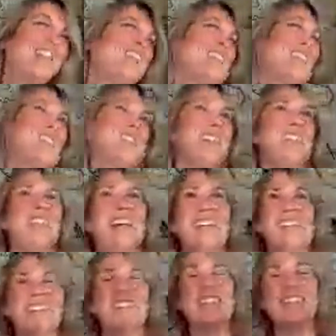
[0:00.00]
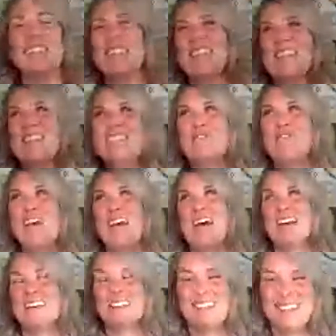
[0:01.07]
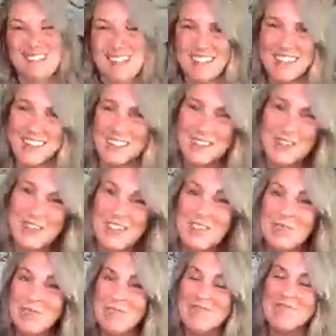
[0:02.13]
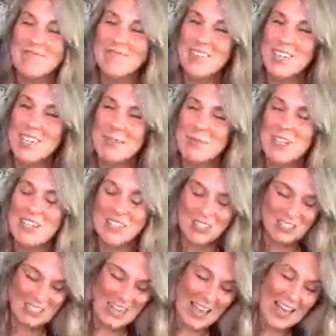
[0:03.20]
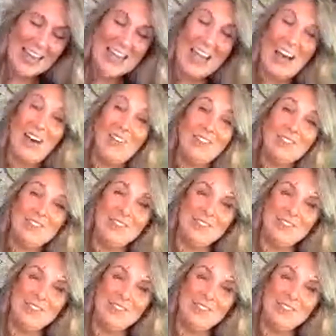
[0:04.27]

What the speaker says: Nobody says this. It's just facts. Gonna blush. Anyhow,